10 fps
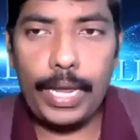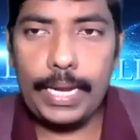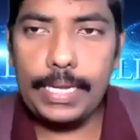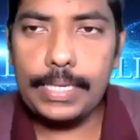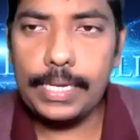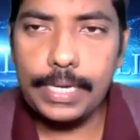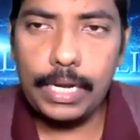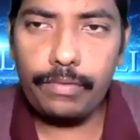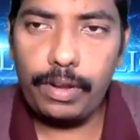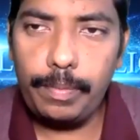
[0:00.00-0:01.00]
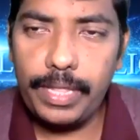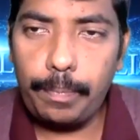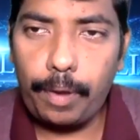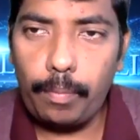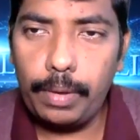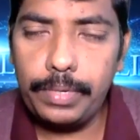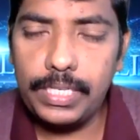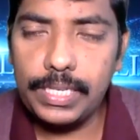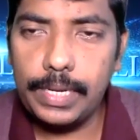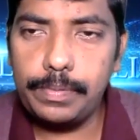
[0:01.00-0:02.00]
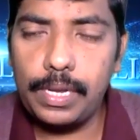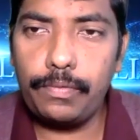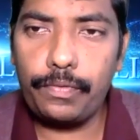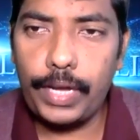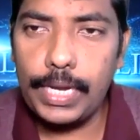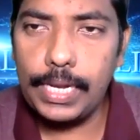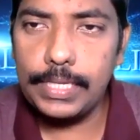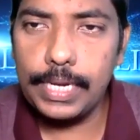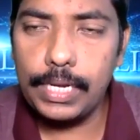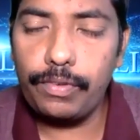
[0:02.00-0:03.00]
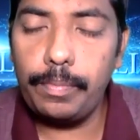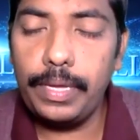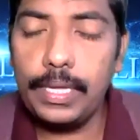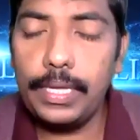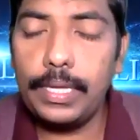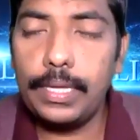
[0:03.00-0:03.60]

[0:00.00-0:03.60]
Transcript: initial state will be the problem description, final state will be